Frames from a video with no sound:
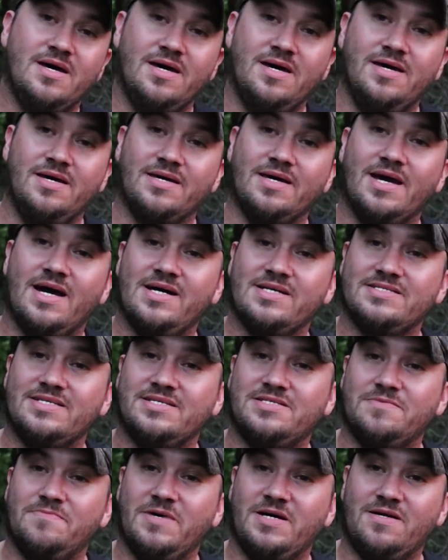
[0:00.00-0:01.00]
And guys,
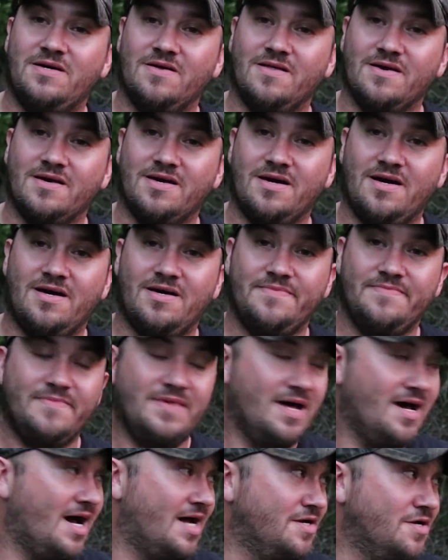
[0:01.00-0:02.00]
that's about all I got.
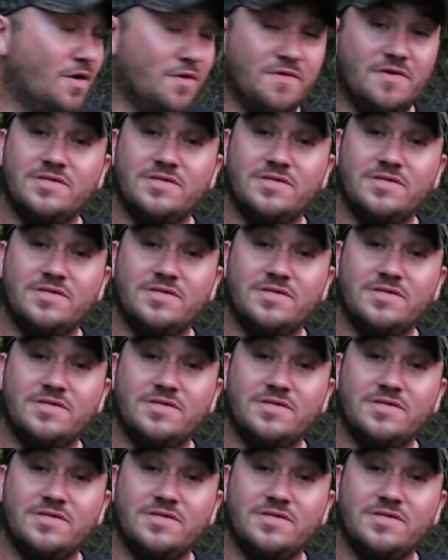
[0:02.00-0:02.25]
I know